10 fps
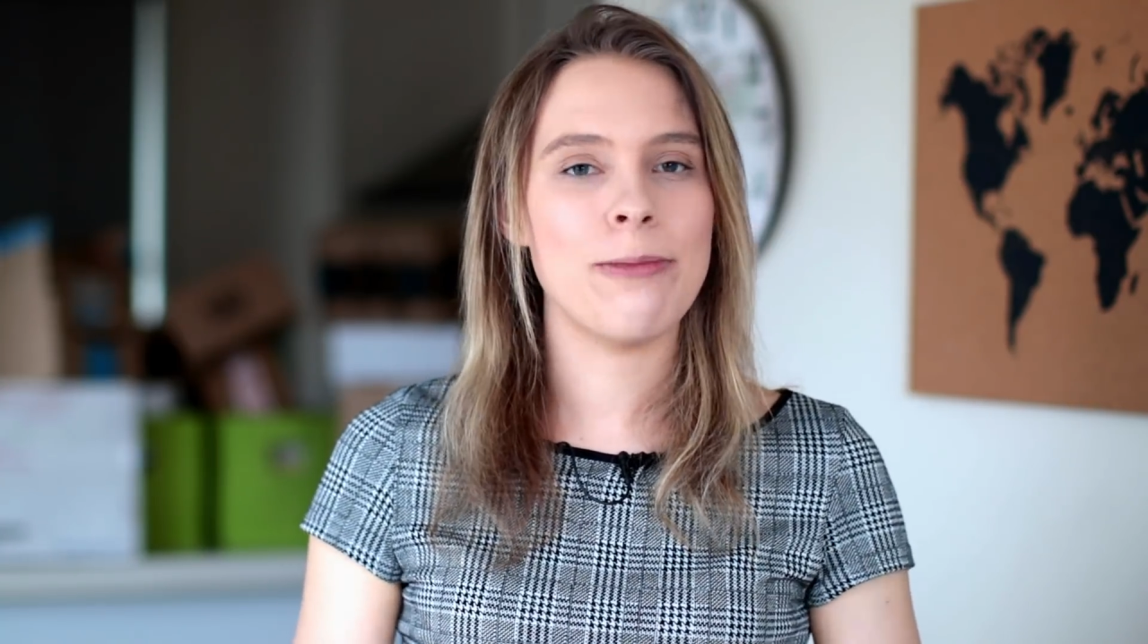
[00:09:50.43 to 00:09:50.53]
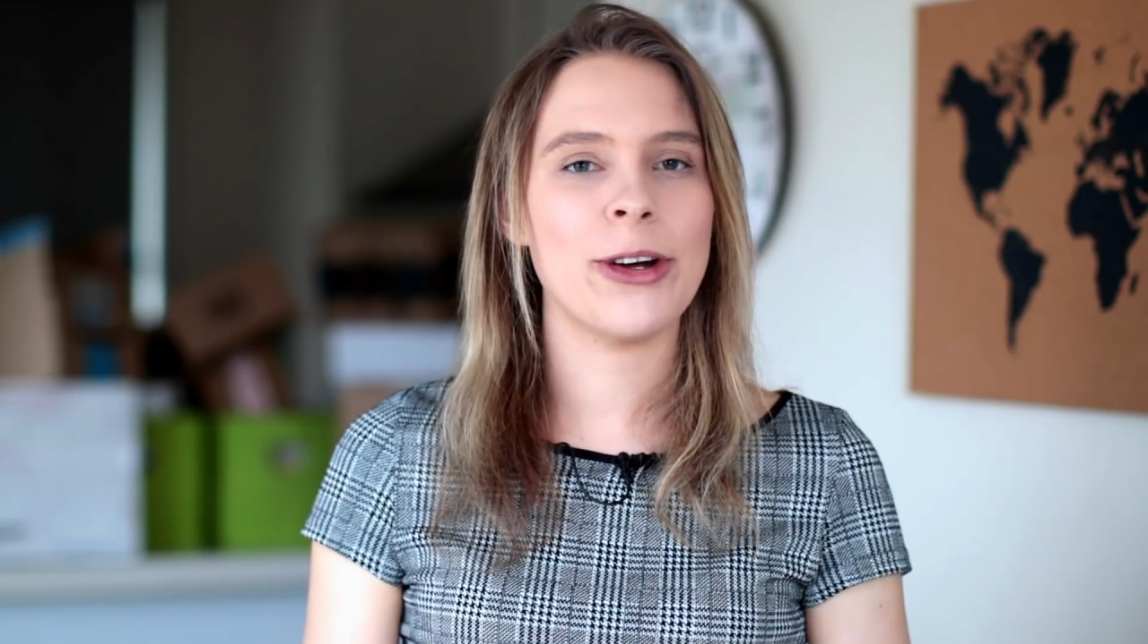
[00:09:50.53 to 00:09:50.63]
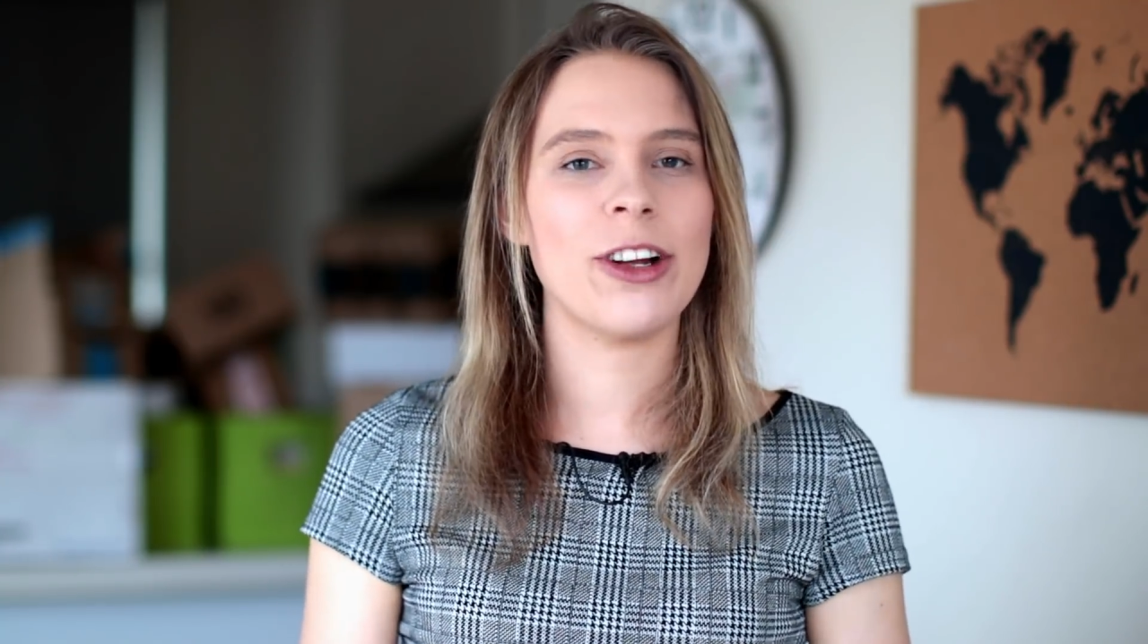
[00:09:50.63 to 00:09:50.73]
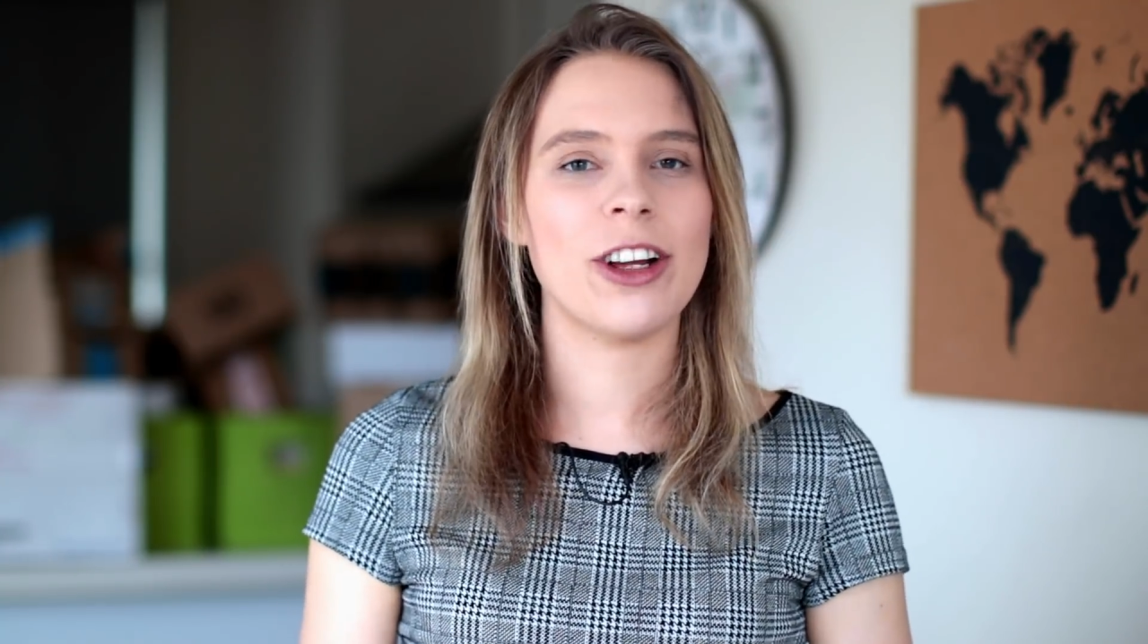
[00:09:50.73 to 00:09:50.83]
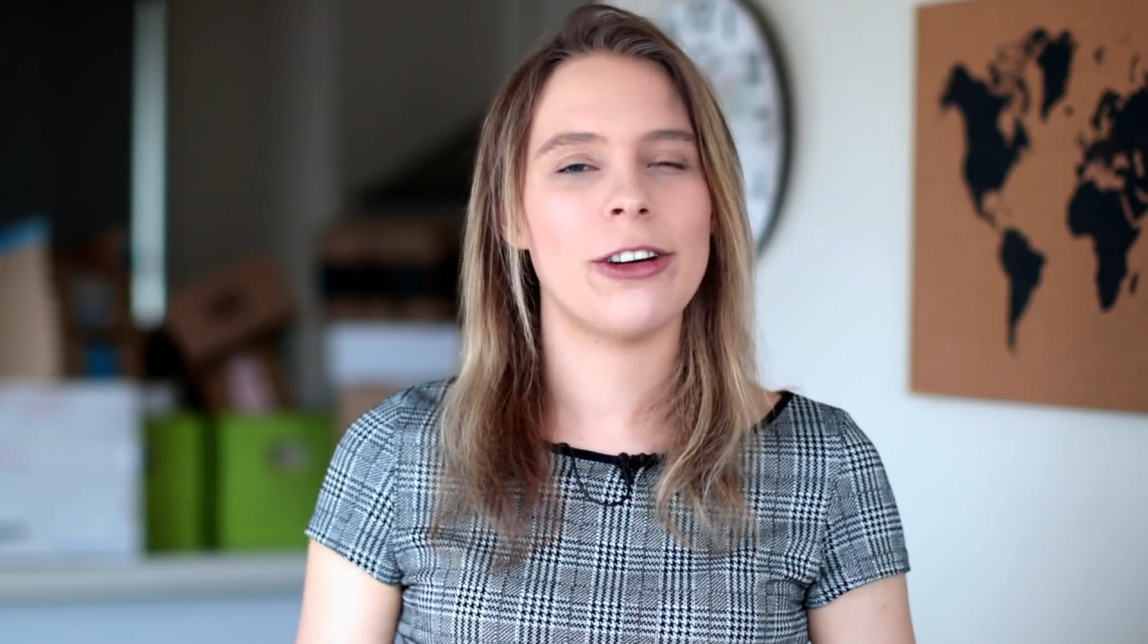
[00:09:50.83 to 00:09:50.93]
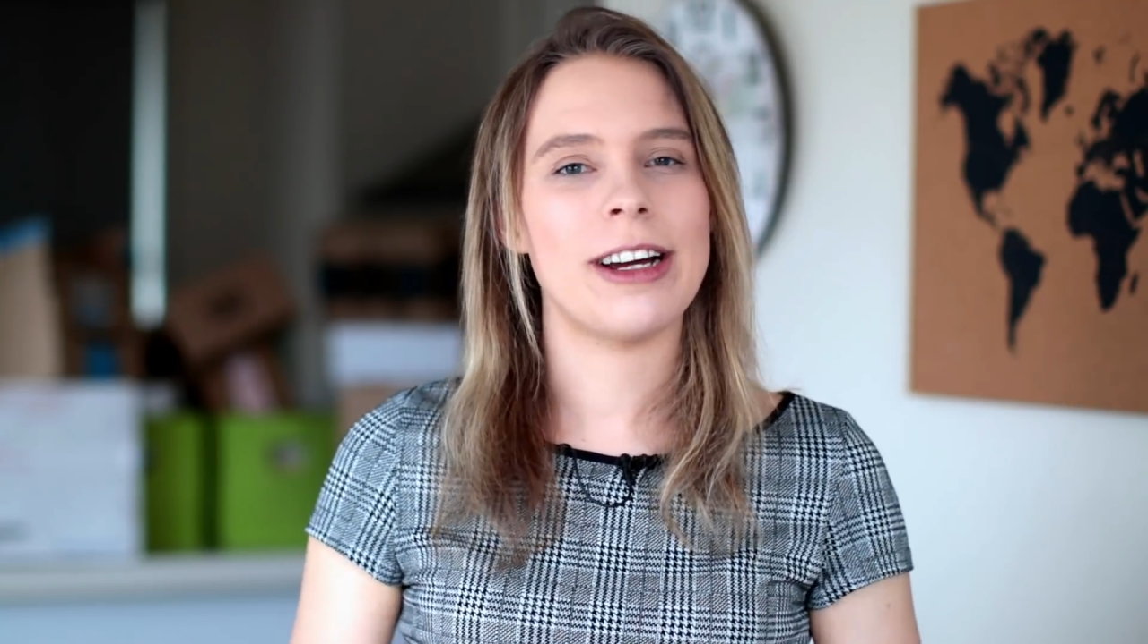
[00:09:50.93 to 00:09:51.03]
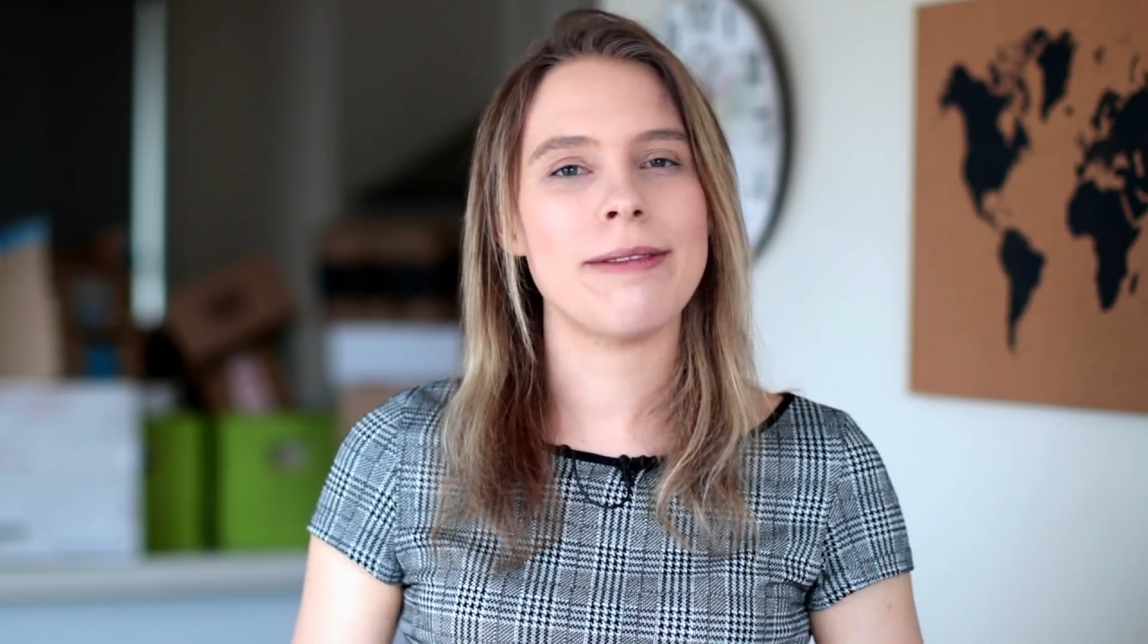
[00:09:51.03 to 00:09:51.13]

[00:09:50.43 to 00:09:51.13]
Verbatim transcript: Oberlo